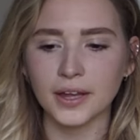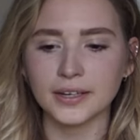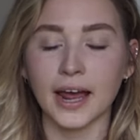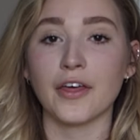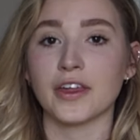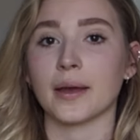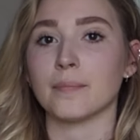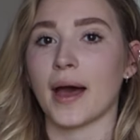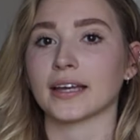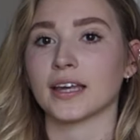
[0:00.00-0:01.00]
But now that
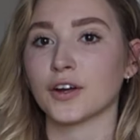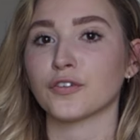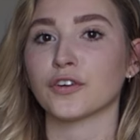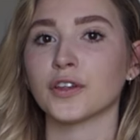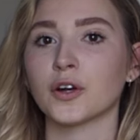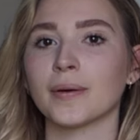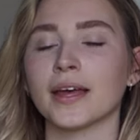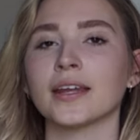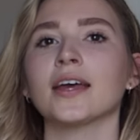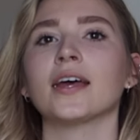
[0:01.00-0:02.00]
I'm back here for a little
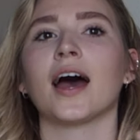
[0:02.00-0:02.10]
bit,